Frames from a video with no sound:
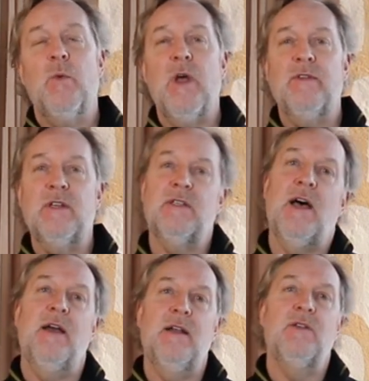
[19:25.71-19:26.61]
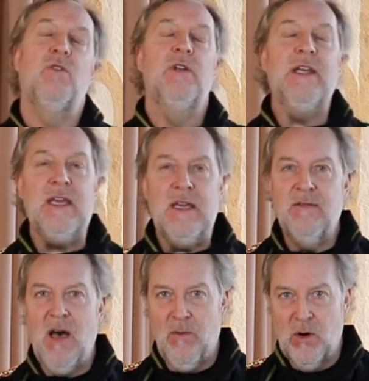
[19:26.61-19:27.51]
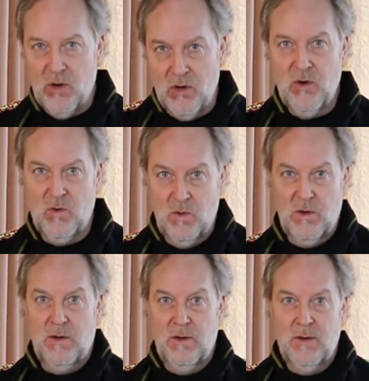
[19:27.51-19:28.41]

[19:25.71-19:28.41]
we have decided to leave our cocoon.